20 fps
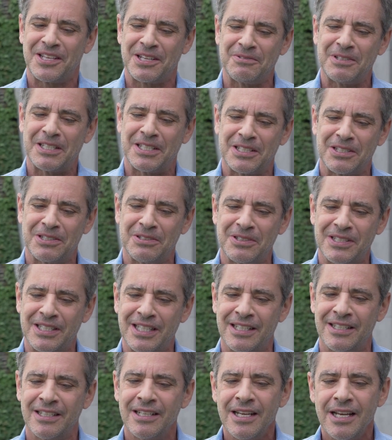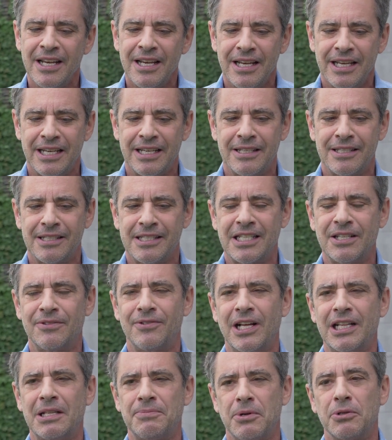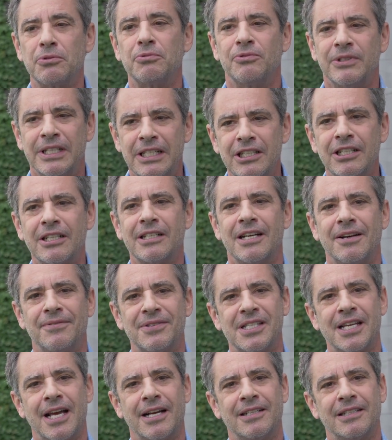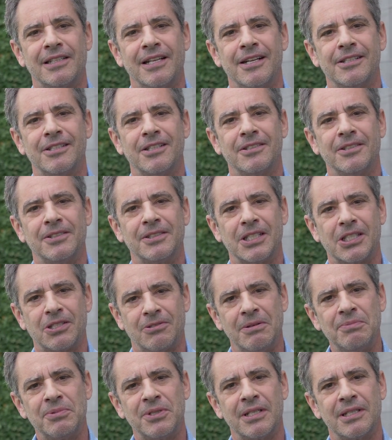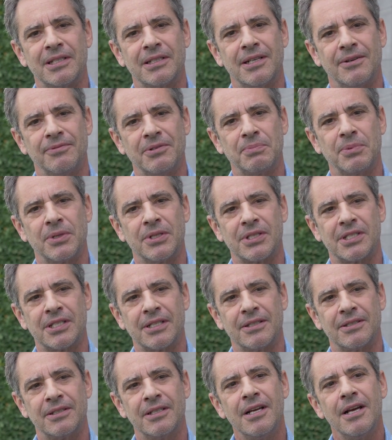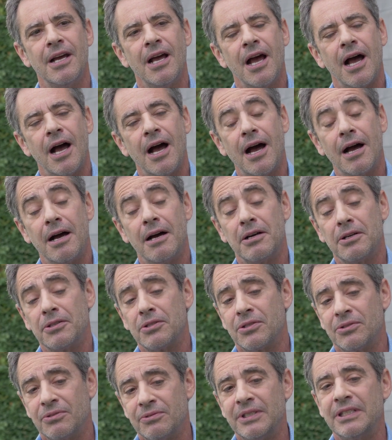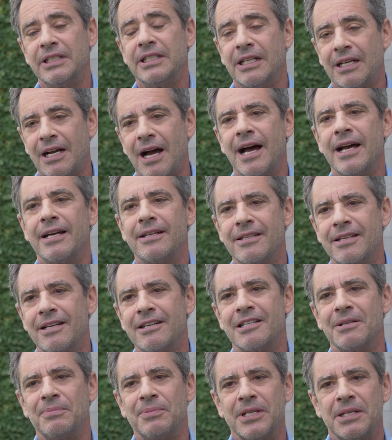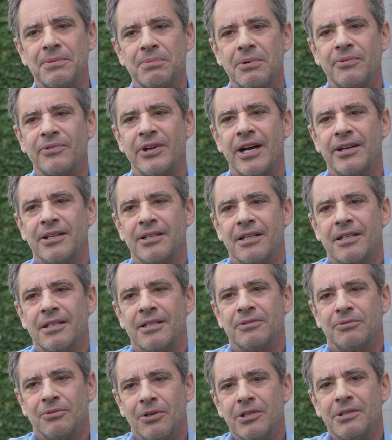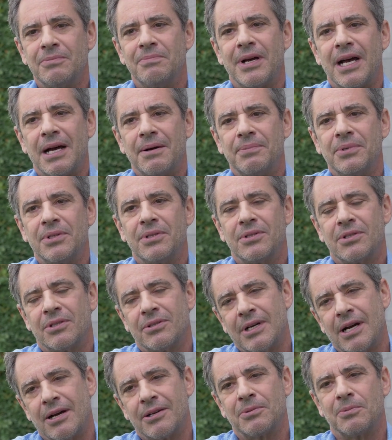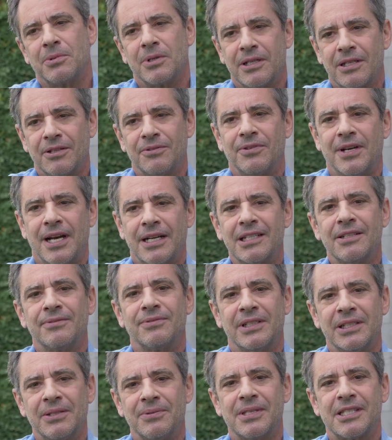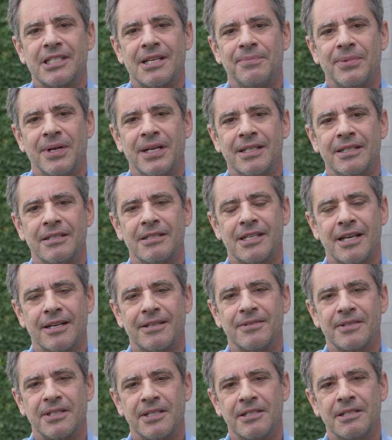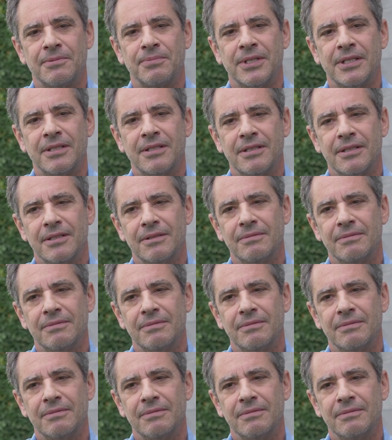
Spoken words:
thing we can do with it is develop a rich enough psychological description of a person to really guide therapy, to provide a roadmap to how to work effectively with somebody in psychotherapy.